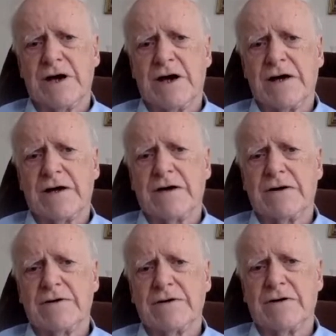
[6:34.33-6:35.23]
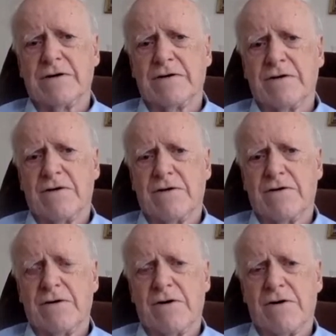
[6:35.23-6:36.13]

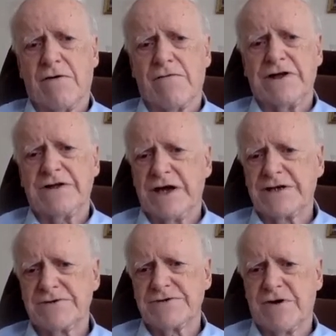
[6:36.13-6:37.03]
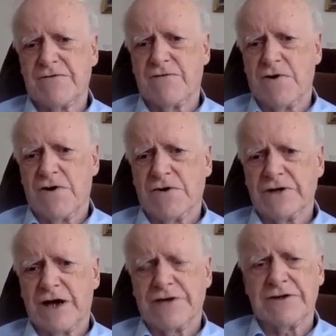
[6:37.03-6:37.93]
or vendettas are fought,
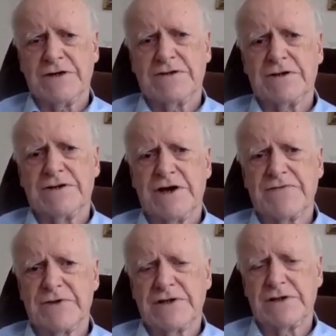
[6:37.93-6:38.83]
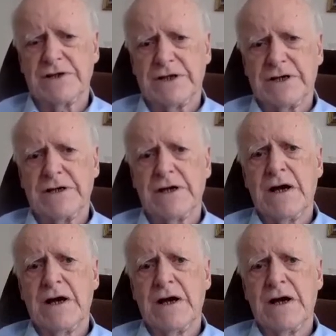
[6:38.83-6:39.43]
I think that definitely